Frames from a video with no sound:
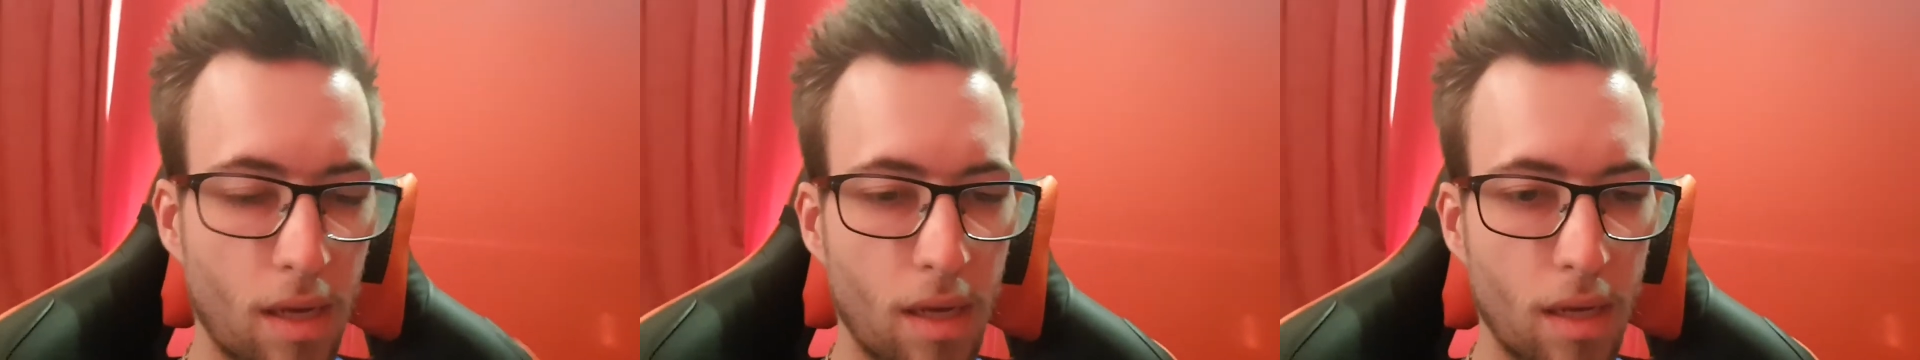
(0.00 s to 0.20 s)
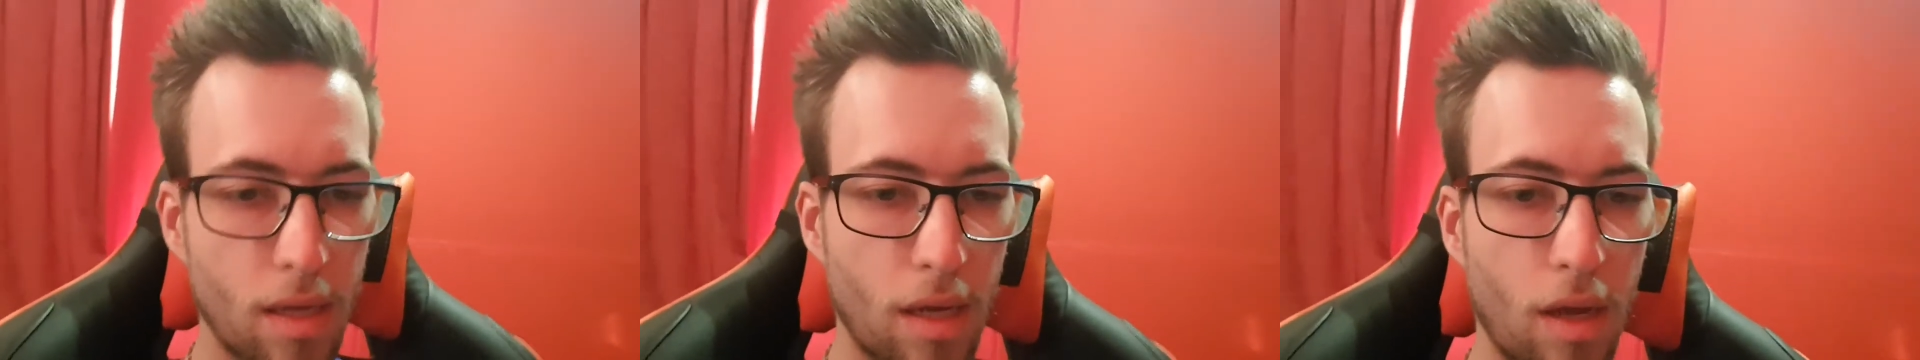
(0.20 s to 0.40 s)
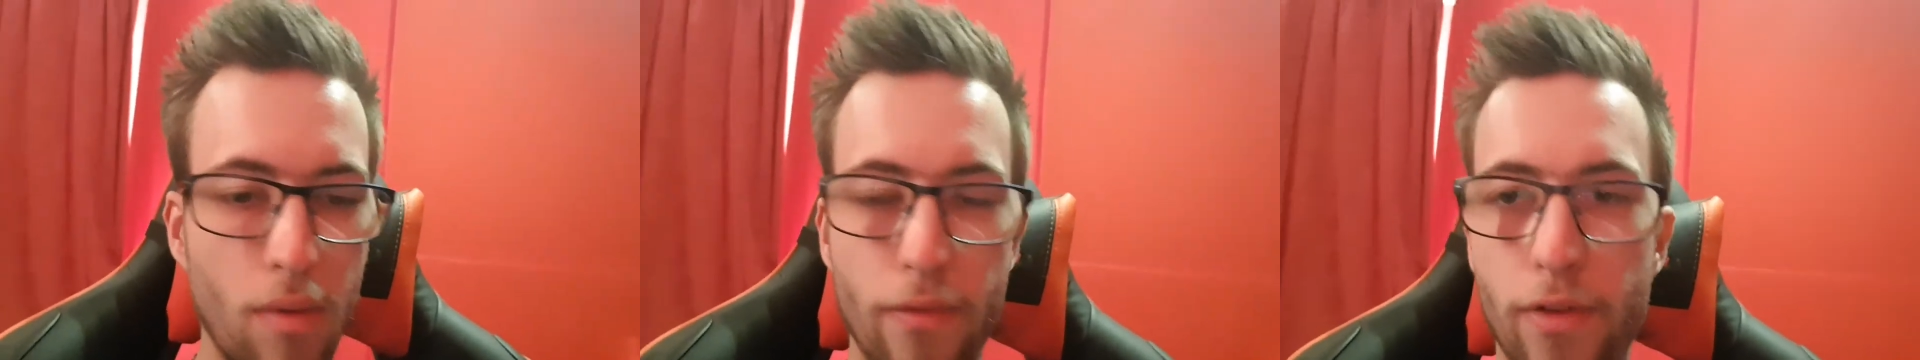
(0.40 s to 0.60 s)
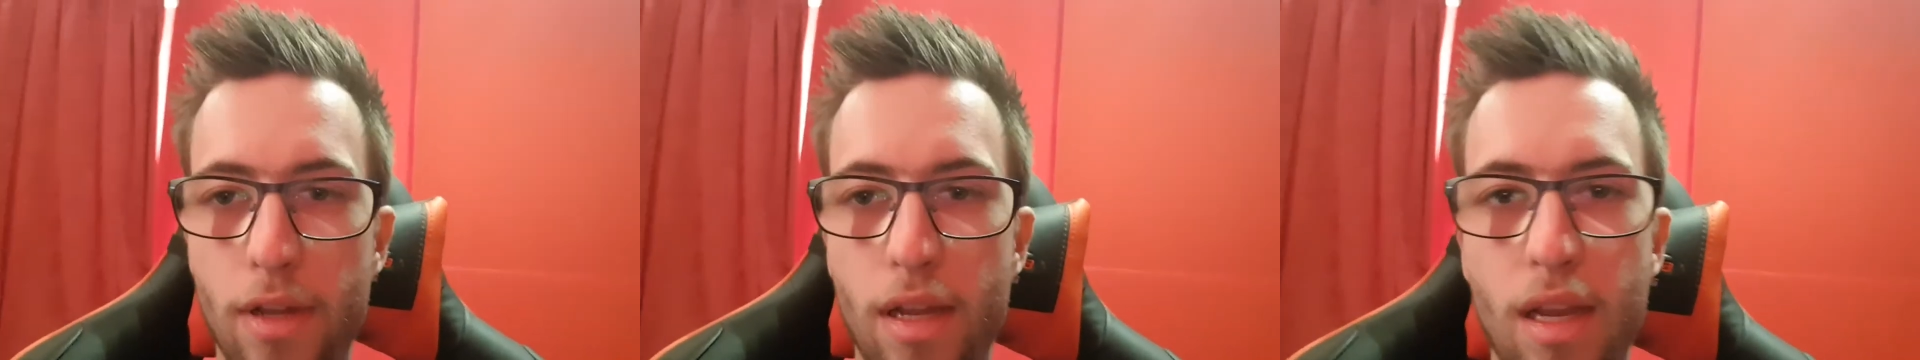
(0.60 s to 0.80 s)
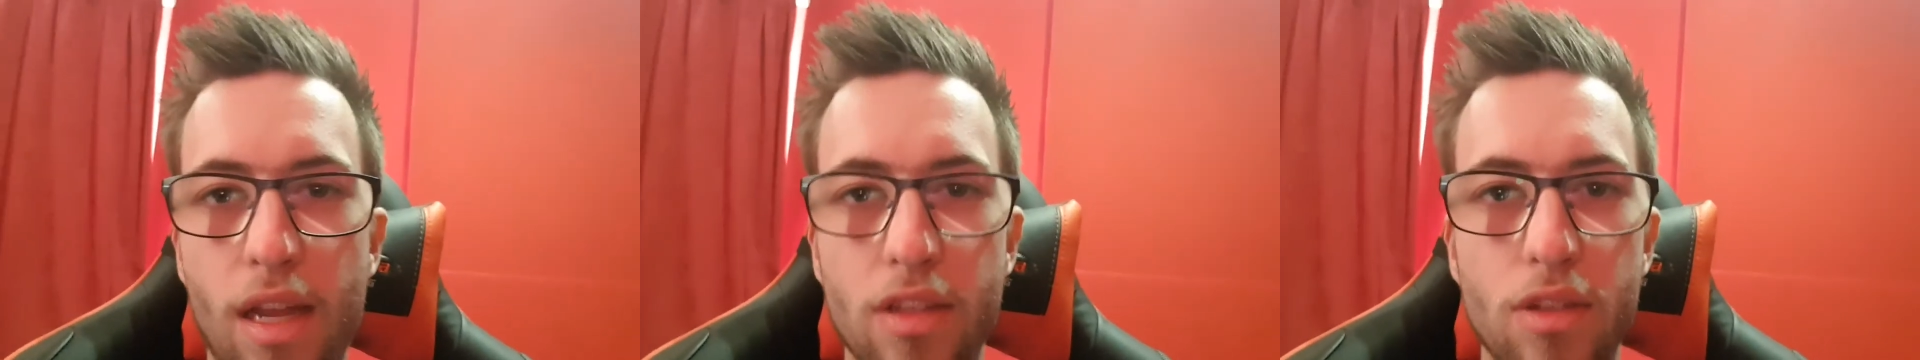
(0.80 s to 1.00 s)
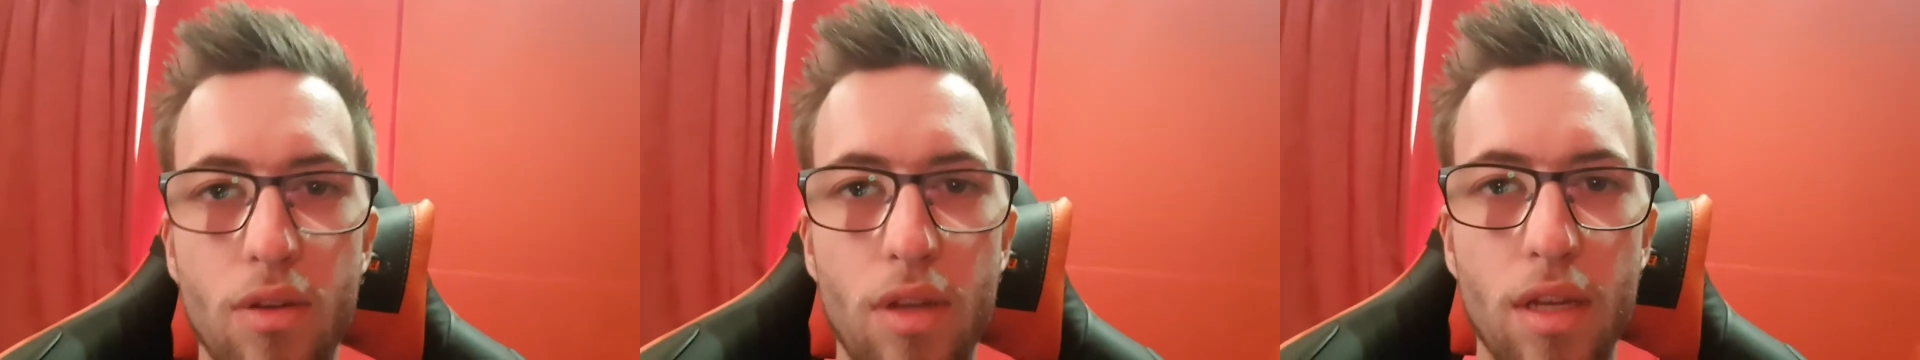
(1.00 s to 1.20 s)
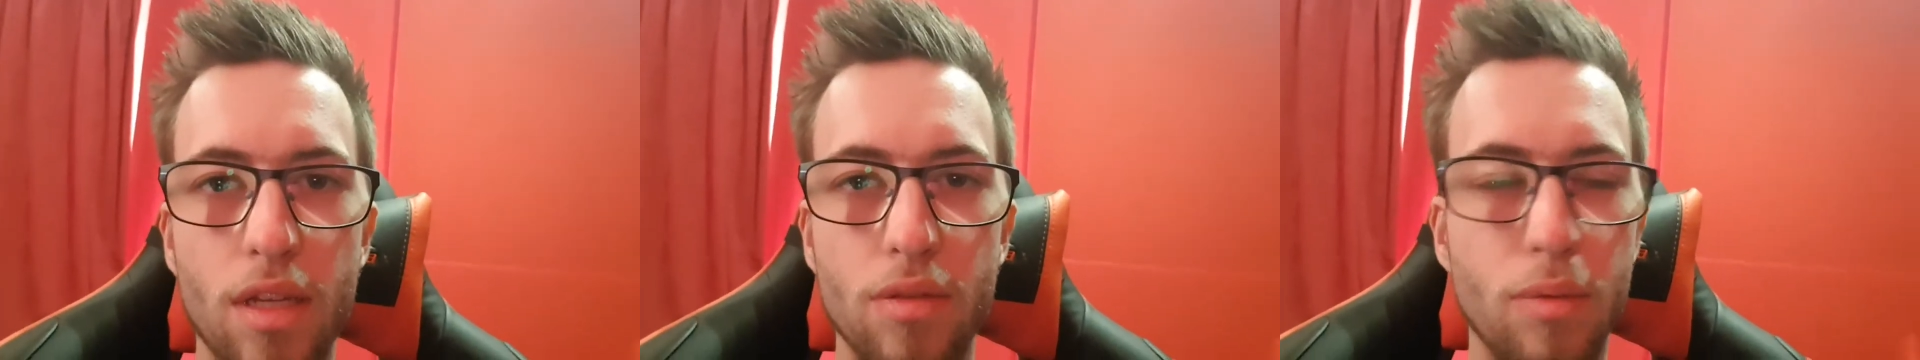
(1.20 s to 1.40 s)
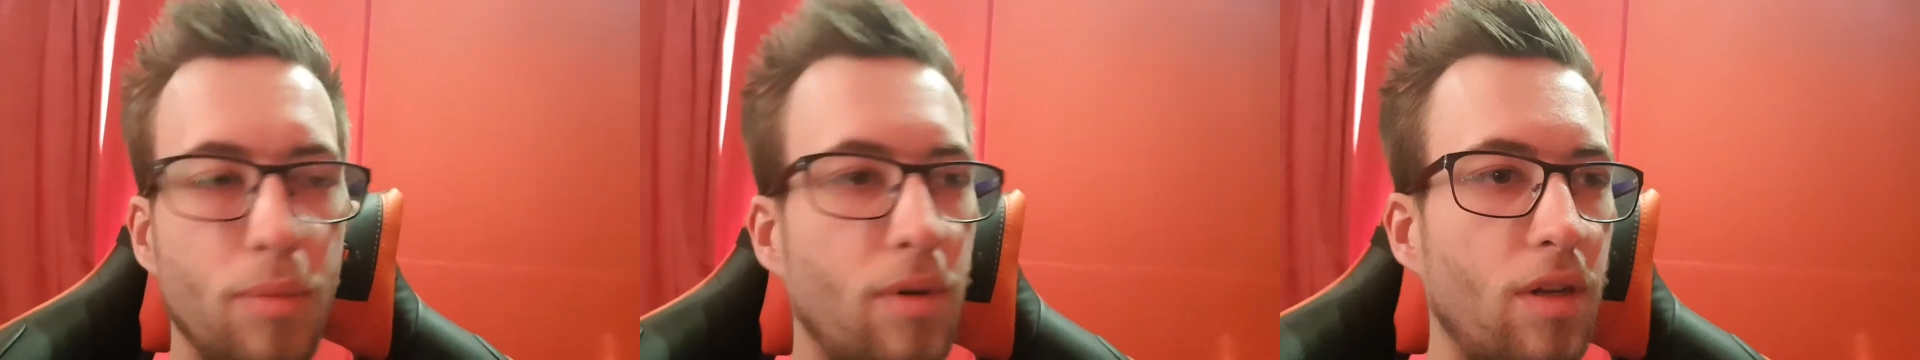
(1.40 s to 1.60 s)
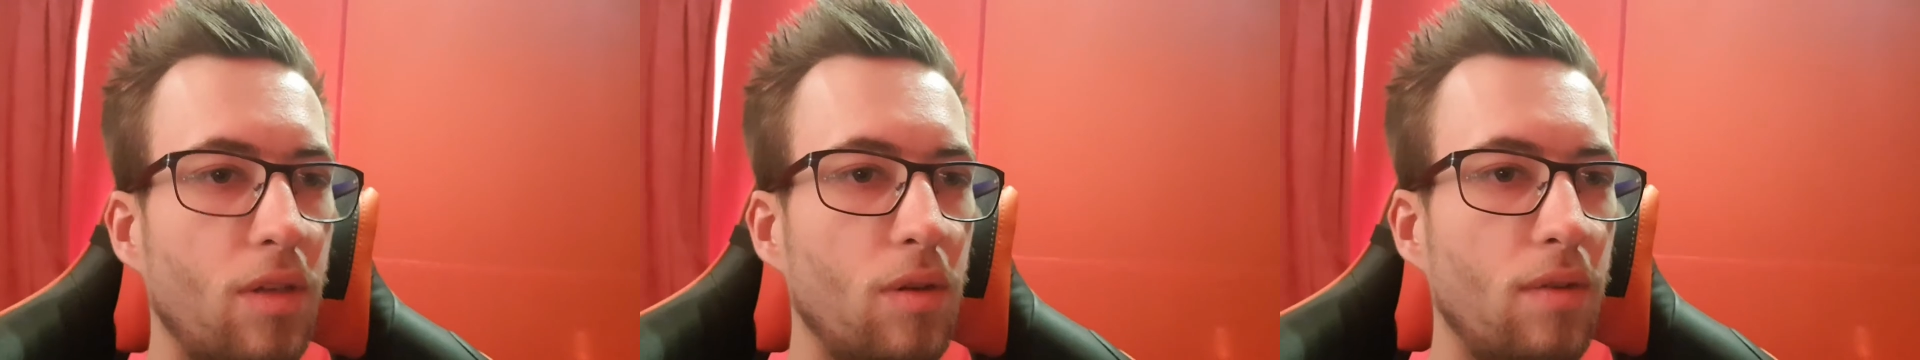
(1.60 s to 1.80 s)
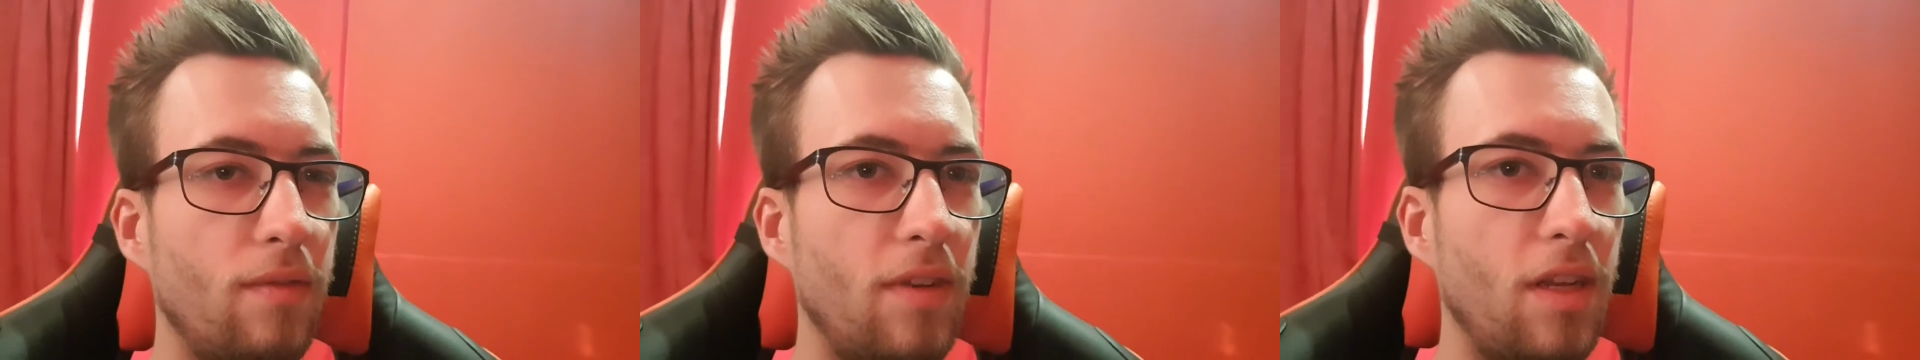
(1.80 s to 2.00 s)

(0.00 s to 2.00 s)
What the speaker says: Hopefully in that 2 years we'll probably do a